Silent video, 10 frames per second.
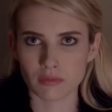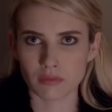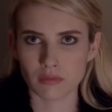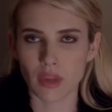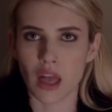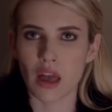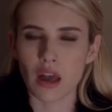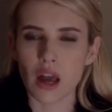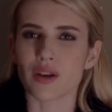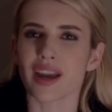The
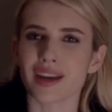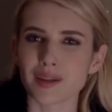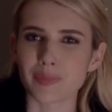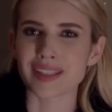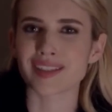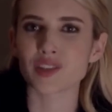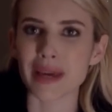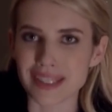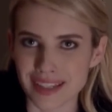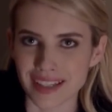perfect combination of
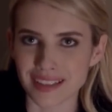horror